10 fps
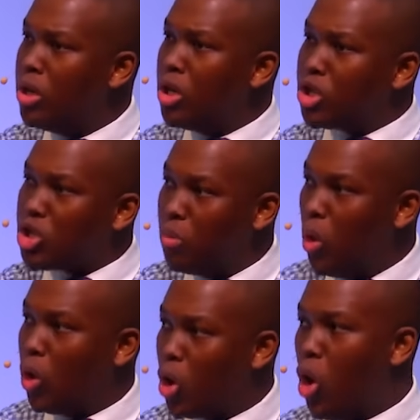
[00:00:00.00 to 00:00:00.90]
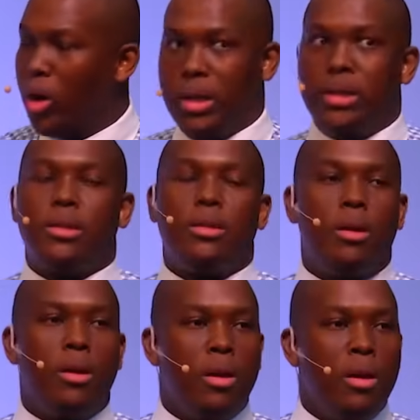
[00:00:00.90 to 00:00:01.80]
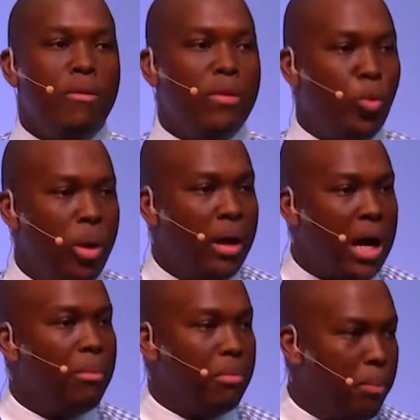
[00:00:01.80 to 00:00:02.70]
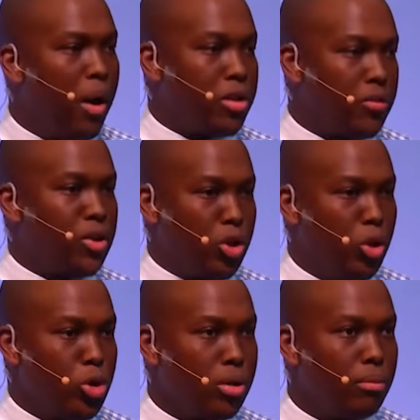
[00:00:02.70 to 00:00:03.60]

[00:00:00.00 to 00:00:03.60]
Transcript: small corners that we become a part of the solution.